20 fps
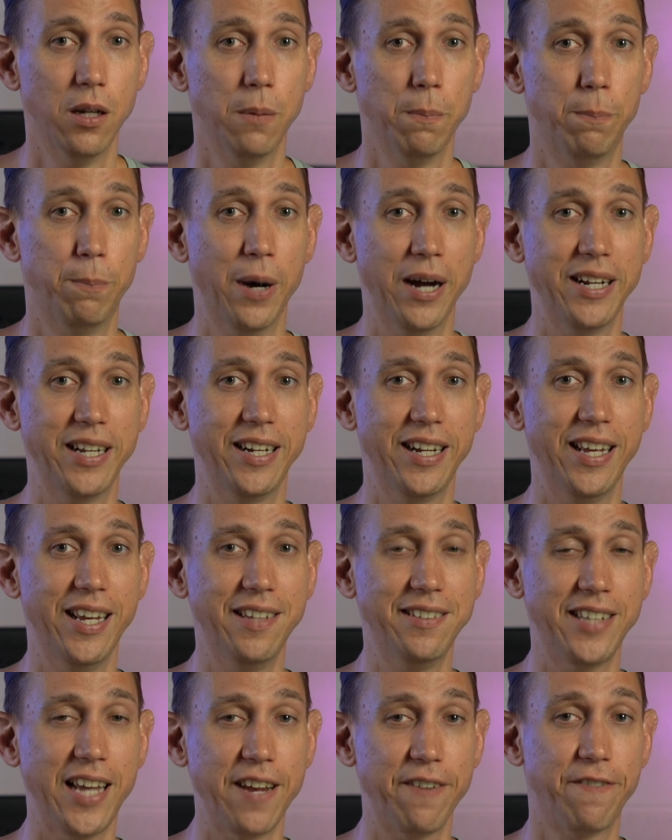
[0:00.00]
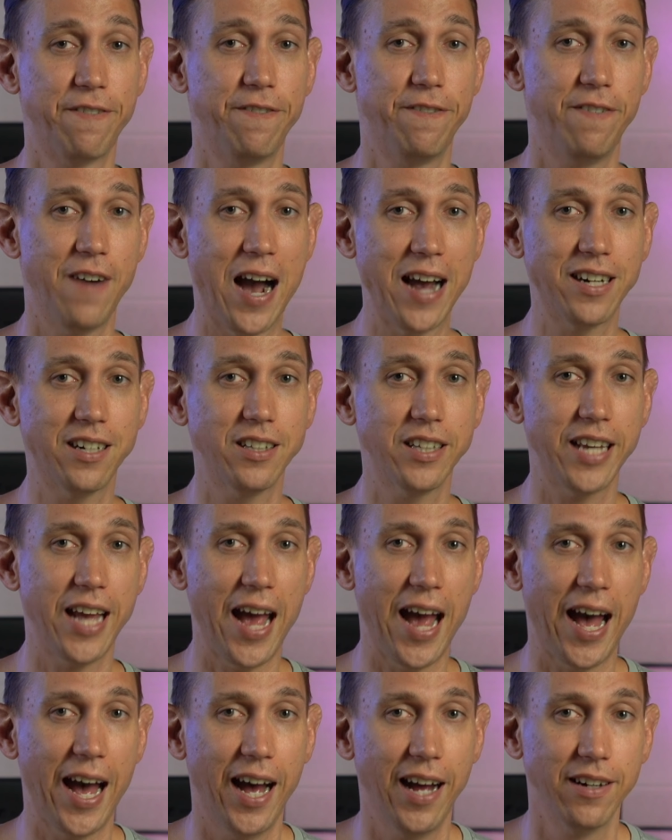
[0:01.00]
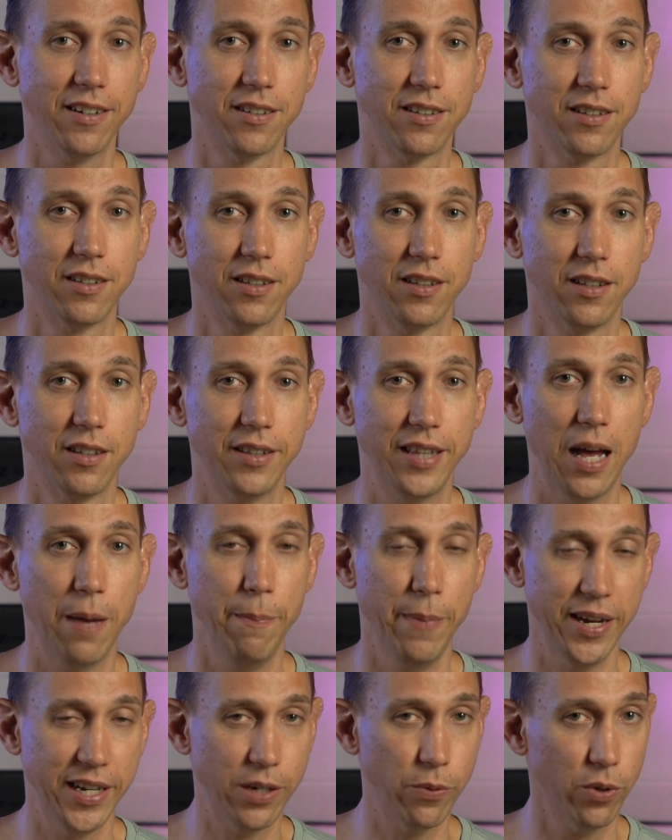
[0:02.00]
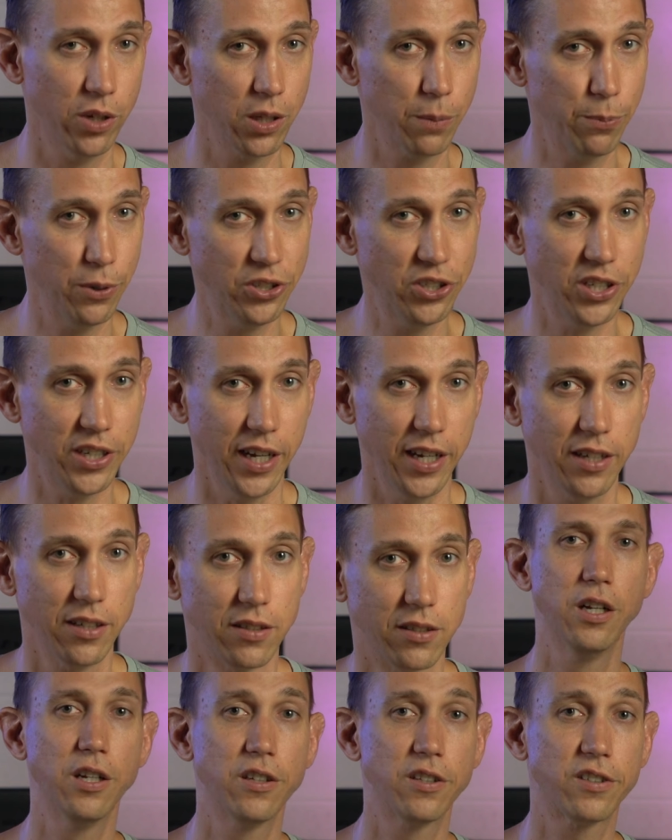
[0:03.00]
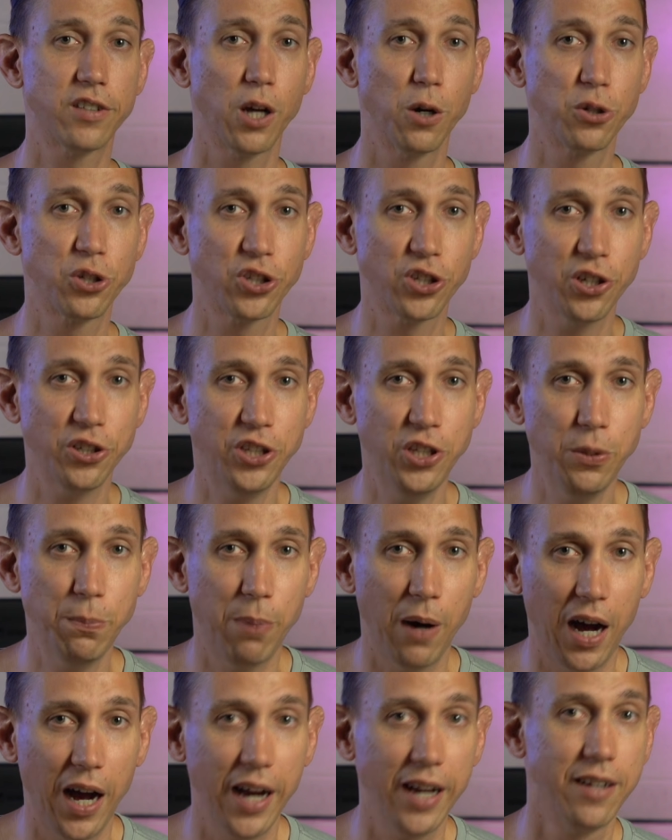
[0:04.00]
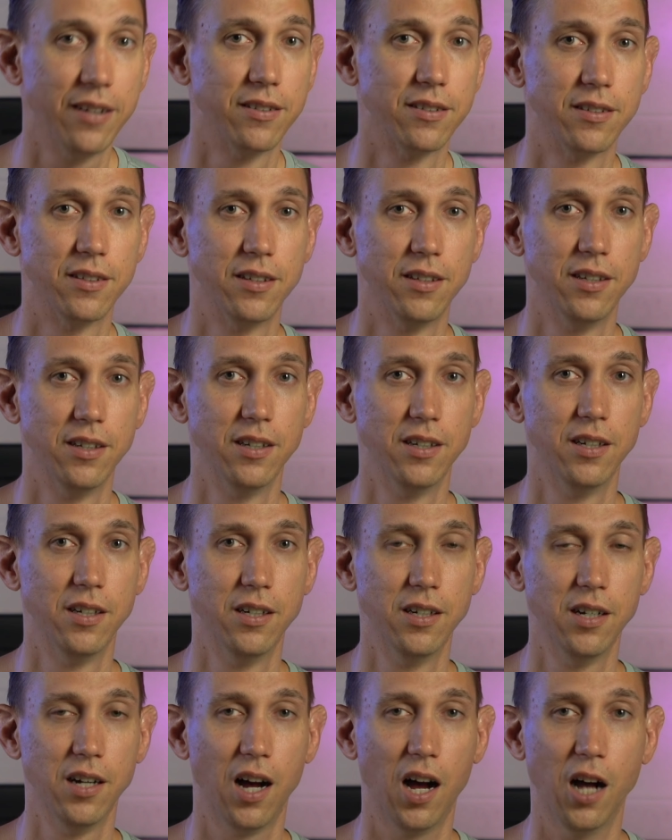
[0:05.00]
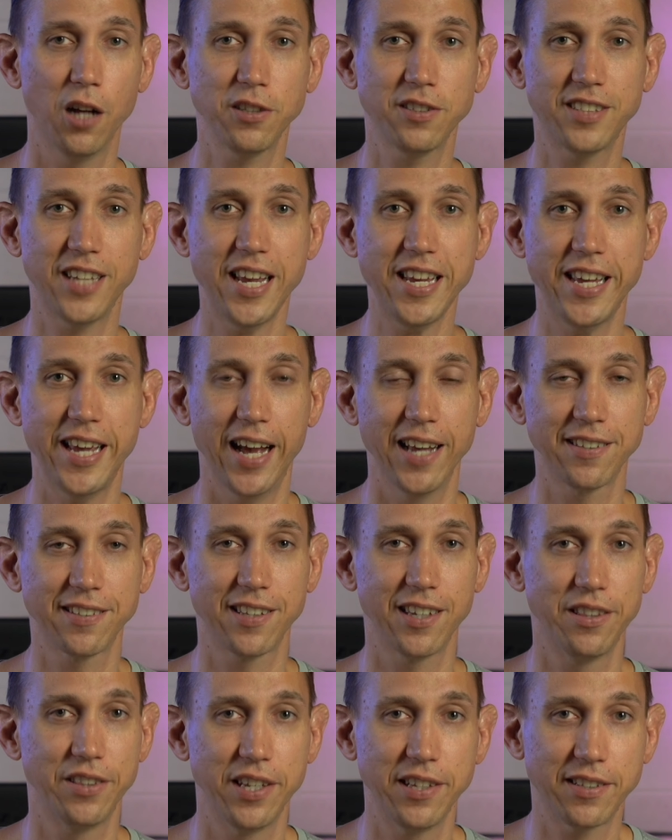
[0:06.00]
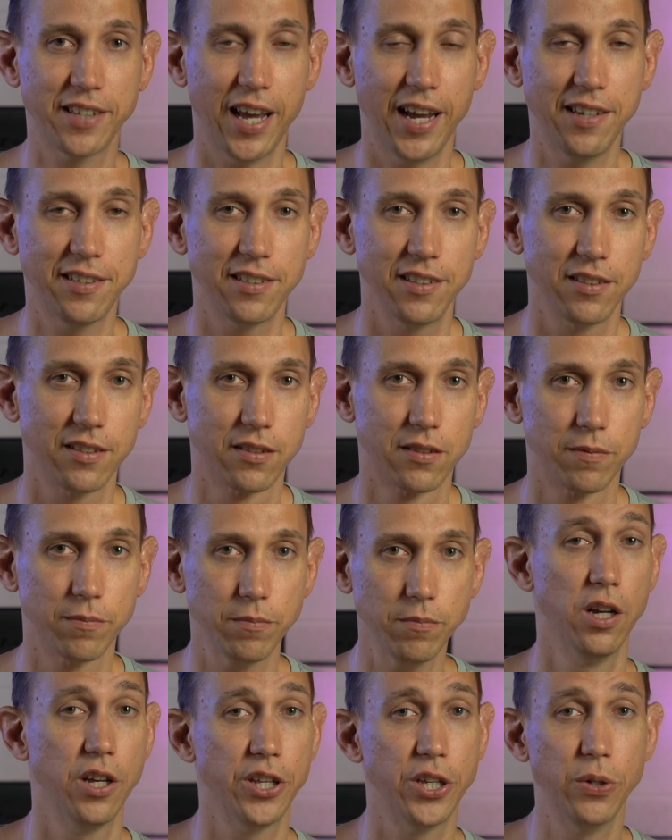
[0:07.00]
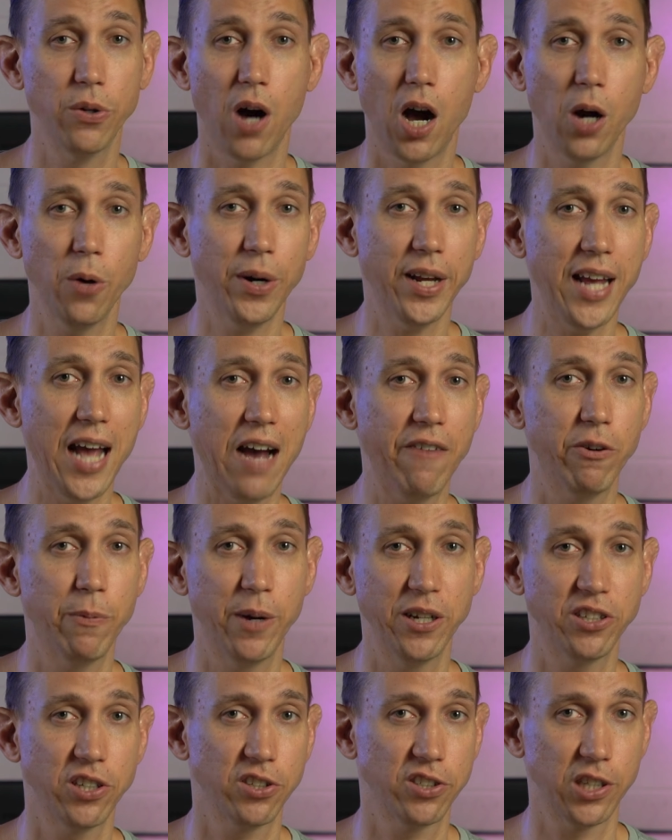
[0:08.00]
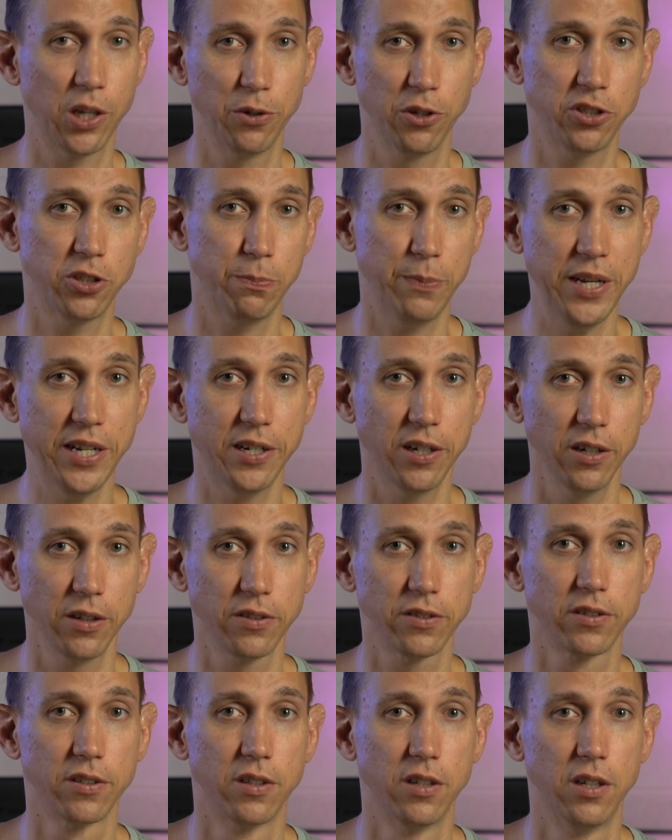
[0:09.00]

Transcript: but it is a finally add that many will appreciate. So should you buy? I'll say yes in these cases. You already have a bunch of Sonos speakers,